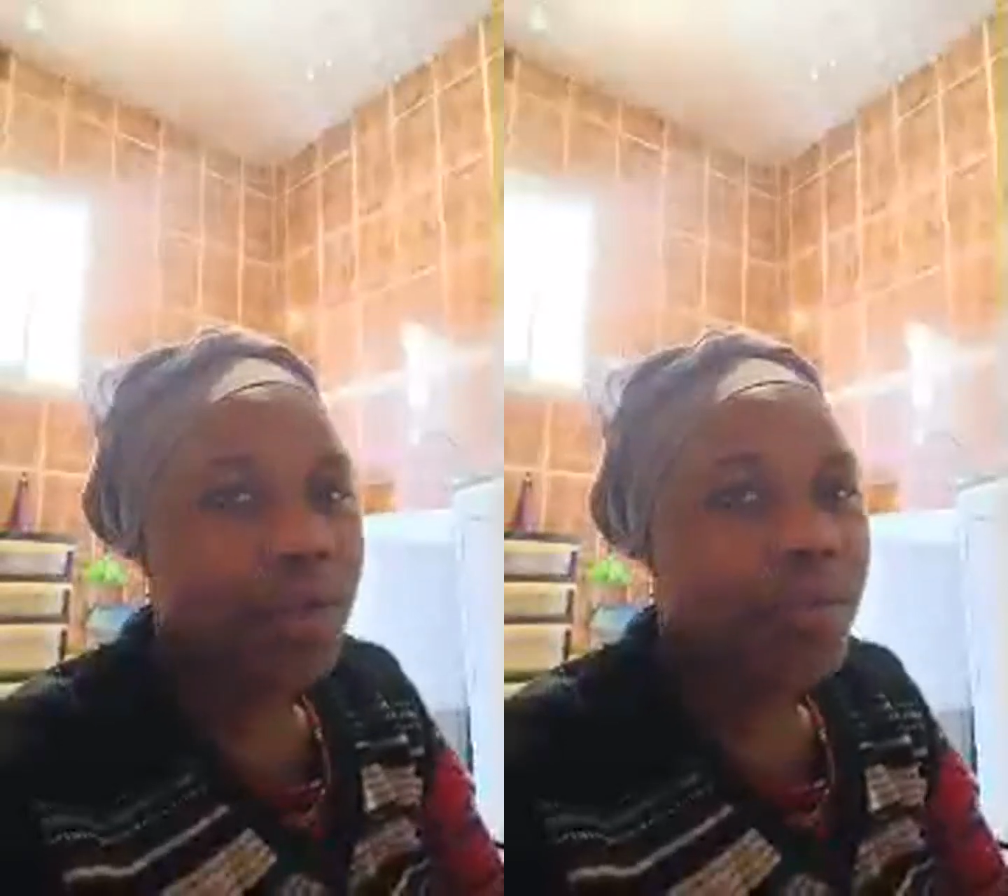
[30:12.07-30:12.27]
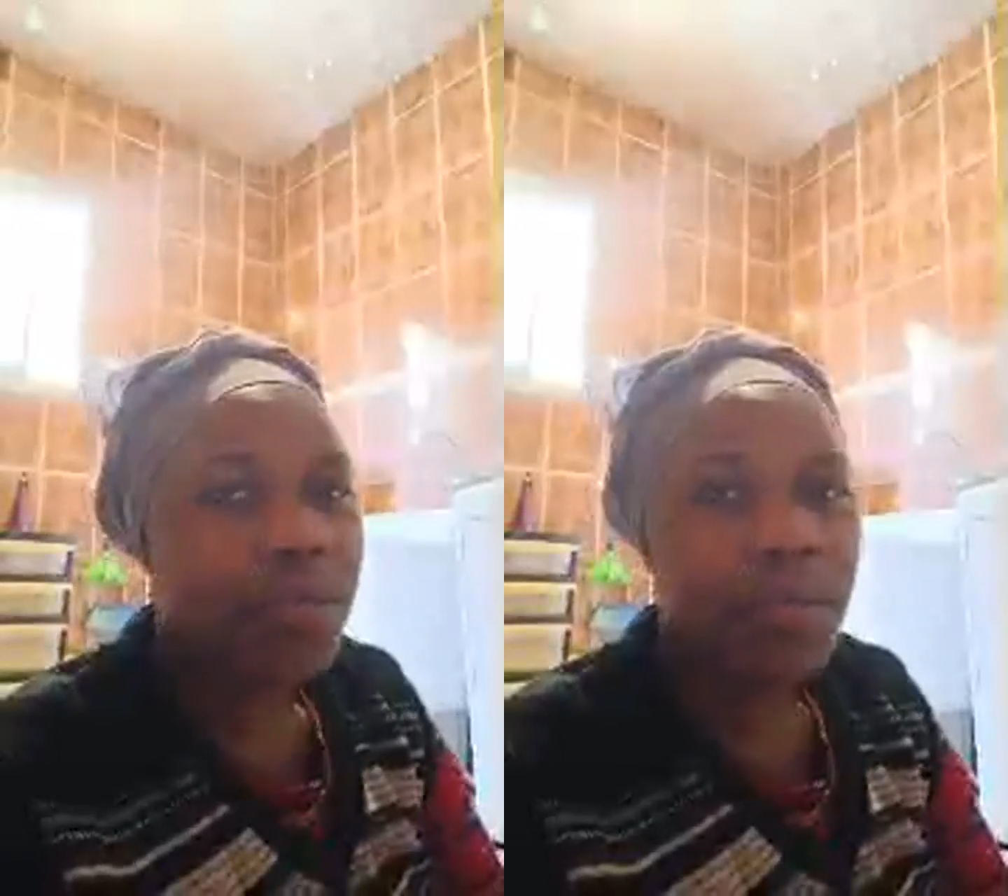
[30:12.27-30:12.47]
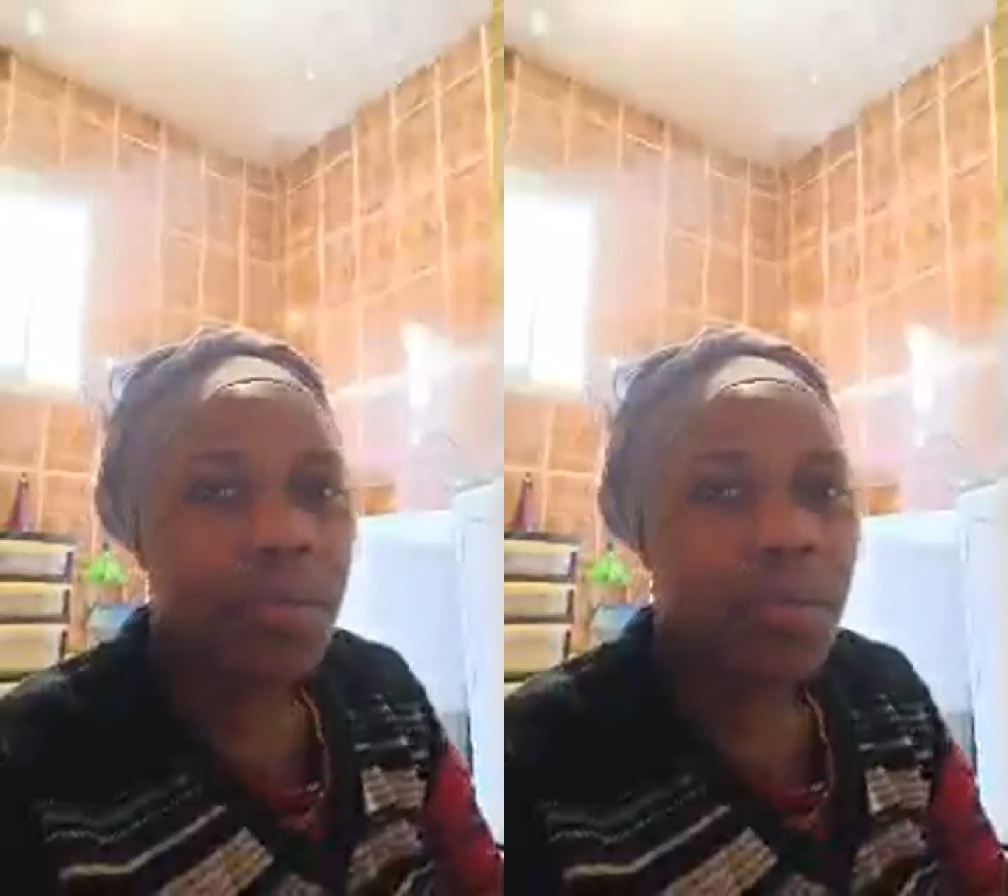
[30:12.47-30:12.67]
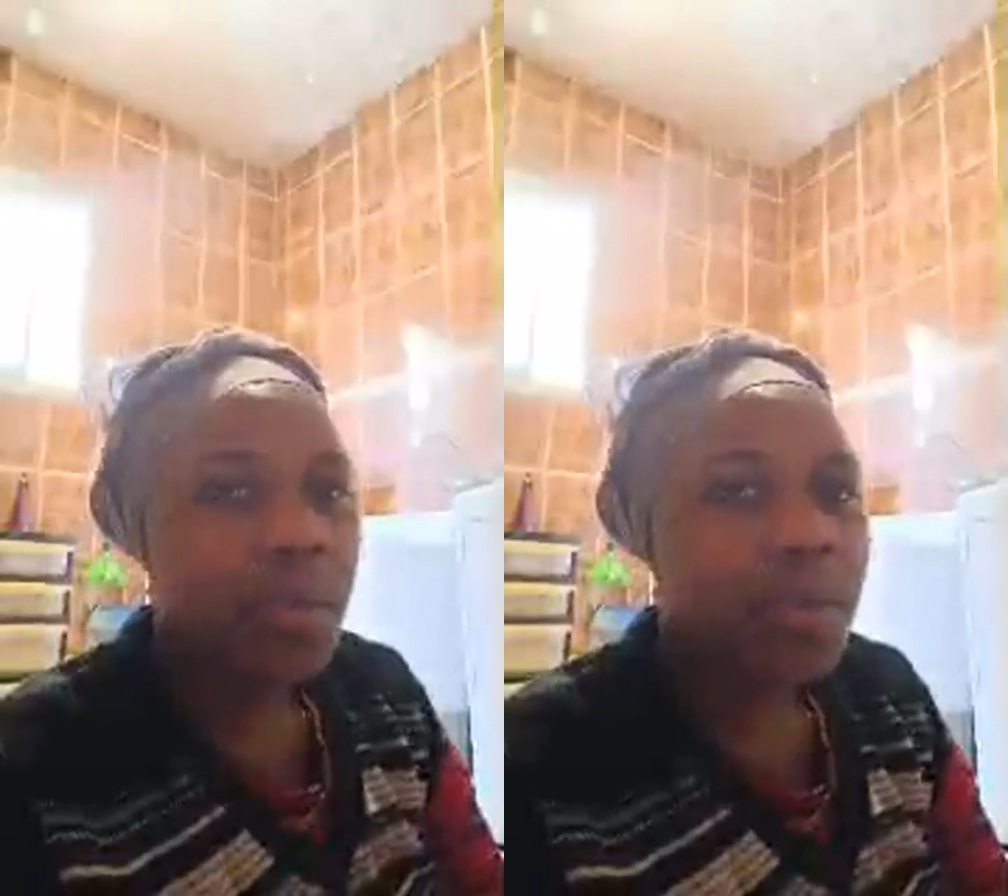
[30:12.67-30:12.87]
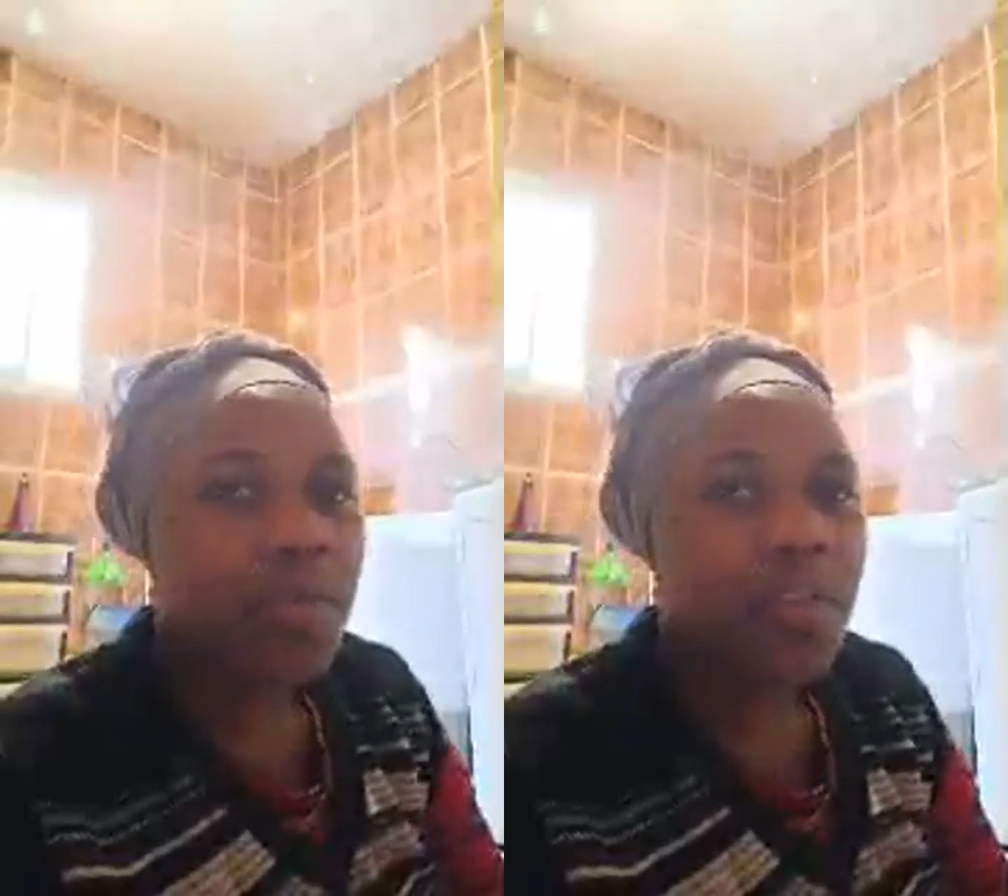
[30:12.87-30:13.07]
the problem
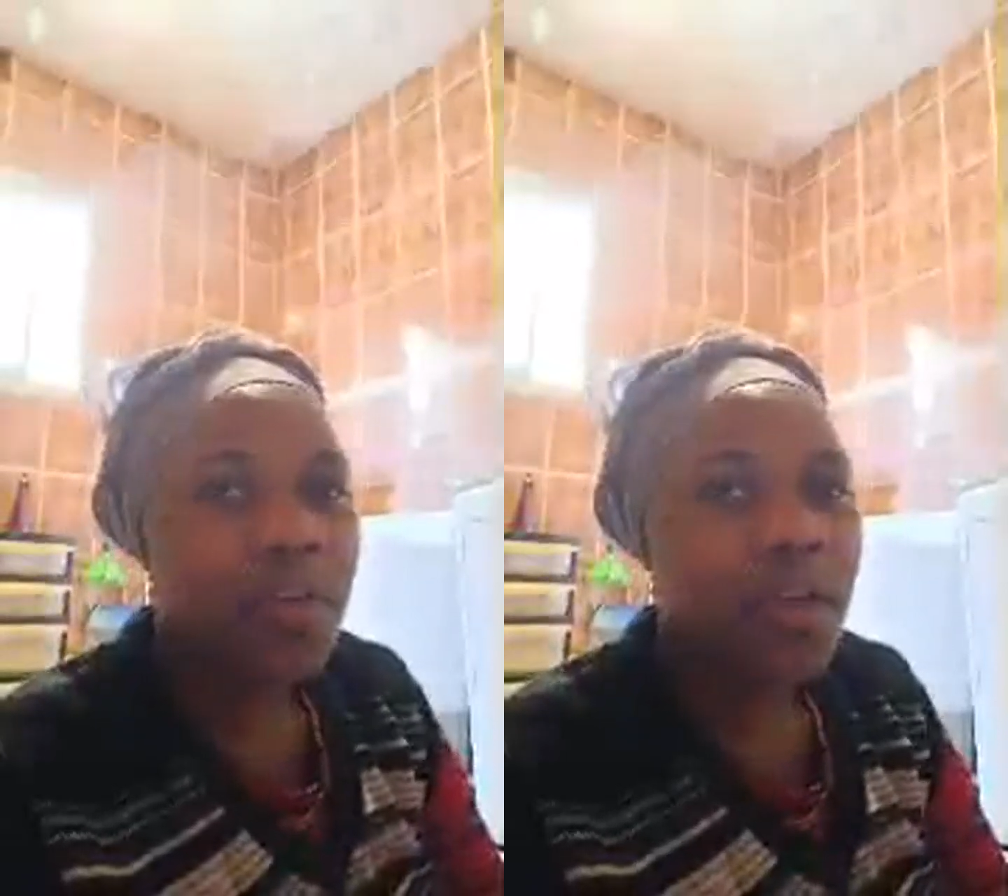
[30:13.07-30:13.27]
with you guys,